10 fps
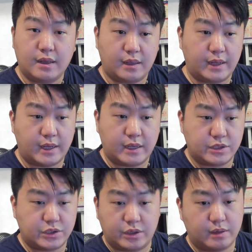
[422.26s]
And then a
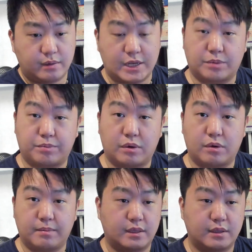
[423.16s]
certain master
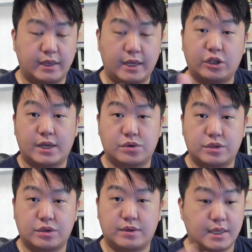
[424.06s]
program, the international
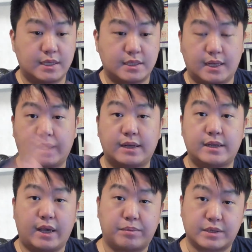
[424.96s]
students is like
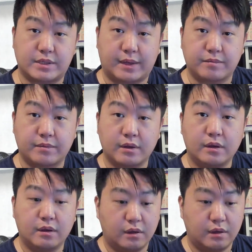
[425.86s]
98%.
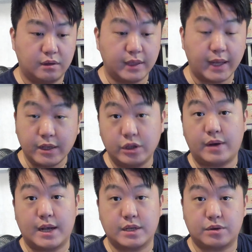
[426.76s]
Then you need
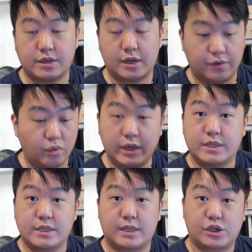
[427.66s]
to ask yourself, what
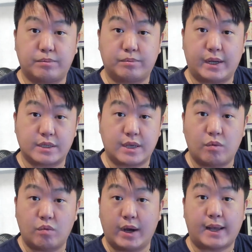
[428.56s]
is the selection bias
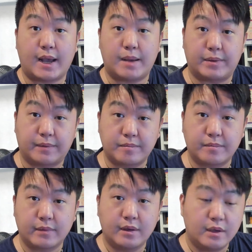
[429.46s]
and why that happened?
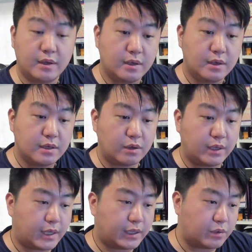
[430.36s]
So
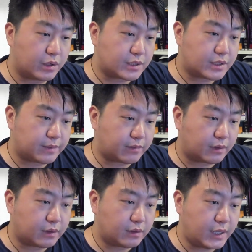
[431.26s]
in other words,
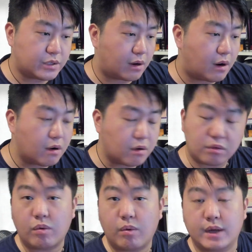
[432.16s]
these are all
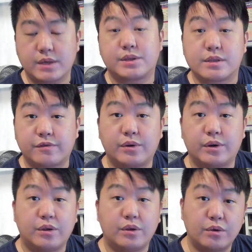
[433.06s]
great questions
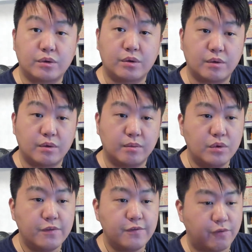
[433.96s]
for you to
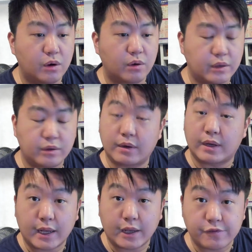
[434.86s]
move forward in your
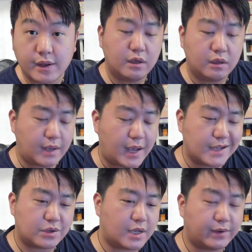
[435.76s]
life, to
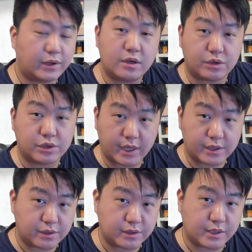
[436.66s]
ask yourself and also
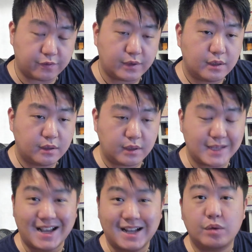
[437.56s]
challenge yourself
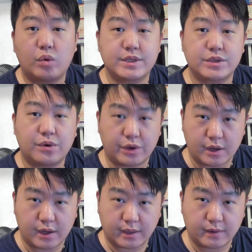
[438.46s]
exactly what is going
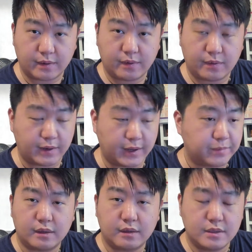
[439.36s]
on,
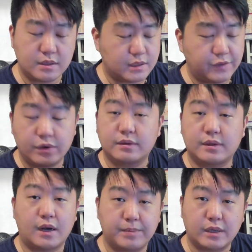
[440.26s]
right? So it's a difficult
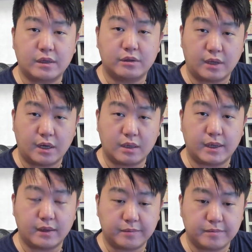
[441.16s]
topic to talk
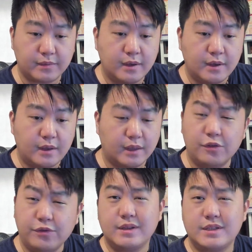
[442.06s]
about it, and
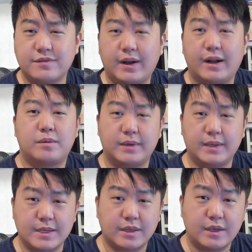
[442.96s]
hopefully it's a valuable
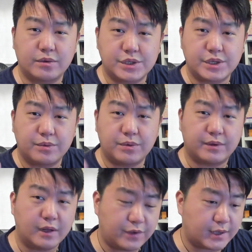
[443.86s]
lesson here to share with
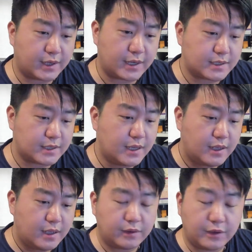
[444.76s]
all of you guys.
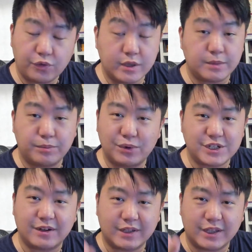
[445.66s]
If you want to support
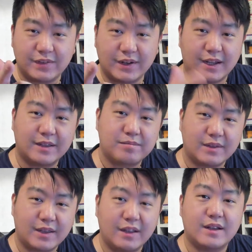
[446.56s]
the channel, give a like
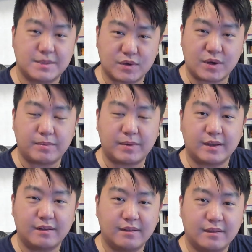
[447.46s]
and hit that subscribe
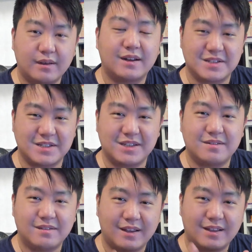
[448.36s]
button, and I'll see
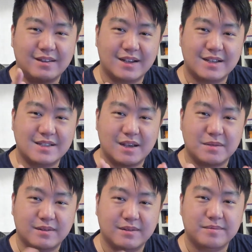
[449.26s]
you in the next episode.